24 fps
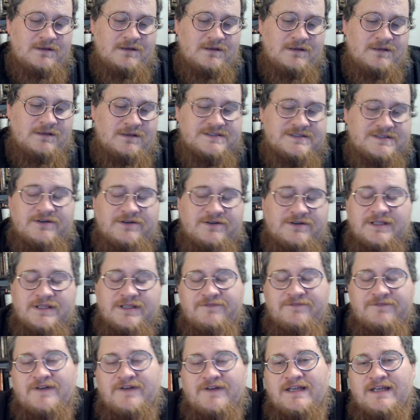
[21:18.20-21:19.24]
Concerning the
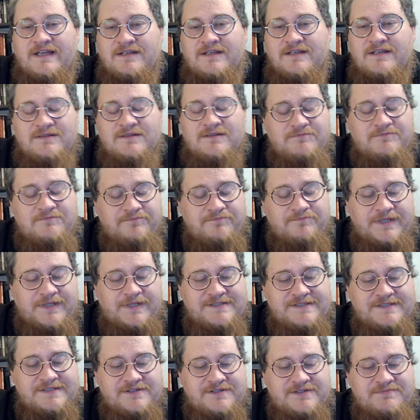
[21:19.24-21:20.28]
fight at
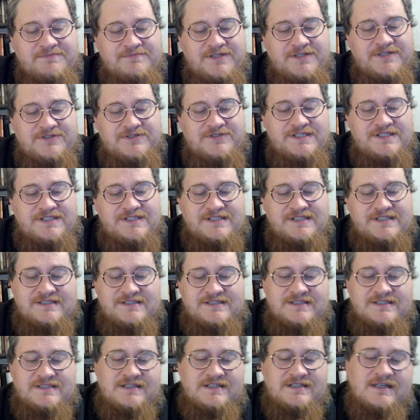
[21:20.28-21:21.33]
Blazers Mill, she
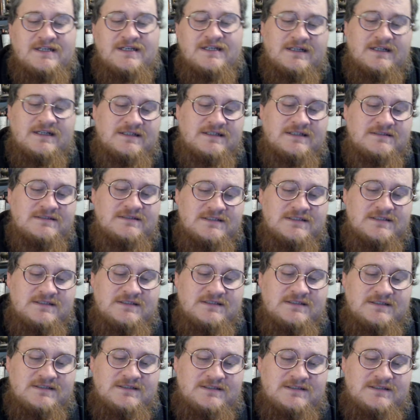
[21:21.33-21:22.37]
says that
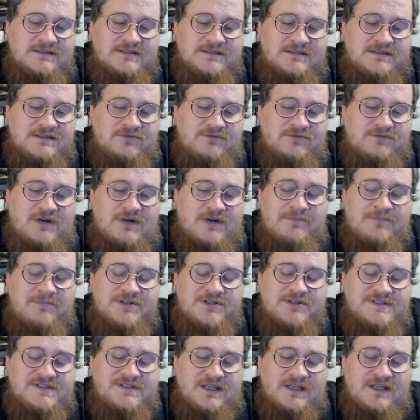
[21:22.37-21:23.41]

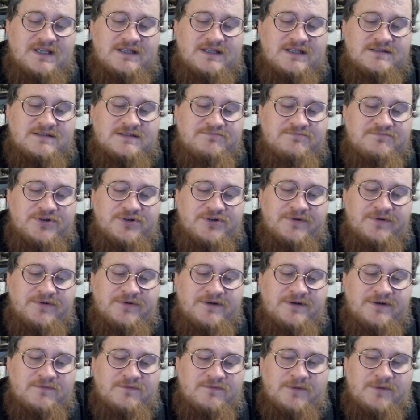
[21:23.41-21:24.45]
Roberts and
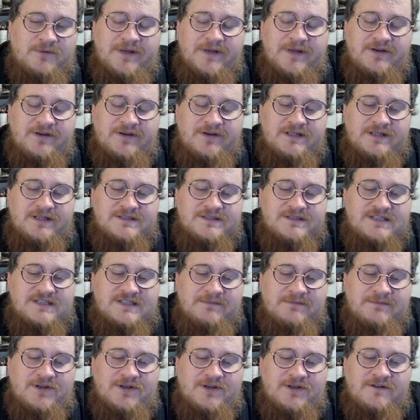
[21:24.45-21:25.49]
Brewer were buried in the
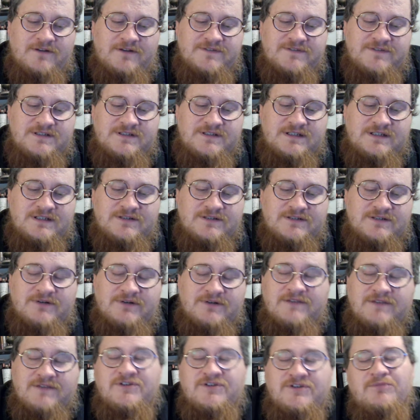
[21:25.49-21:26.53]
same coffin in a
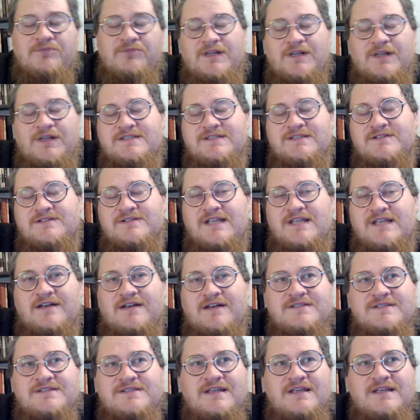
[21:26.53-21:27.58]
grave near Blazer's
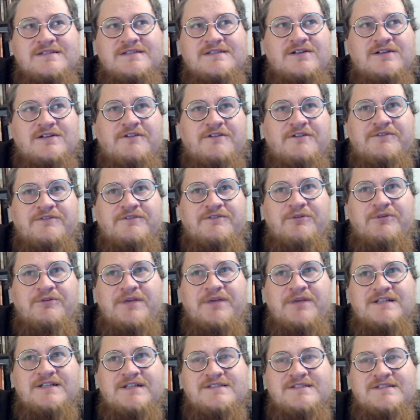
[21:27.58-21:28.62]
house. That is an often
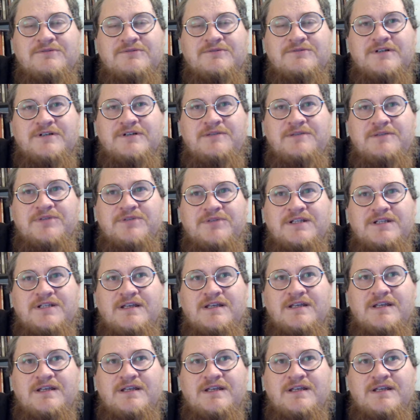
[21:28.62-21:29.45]
repeated story, but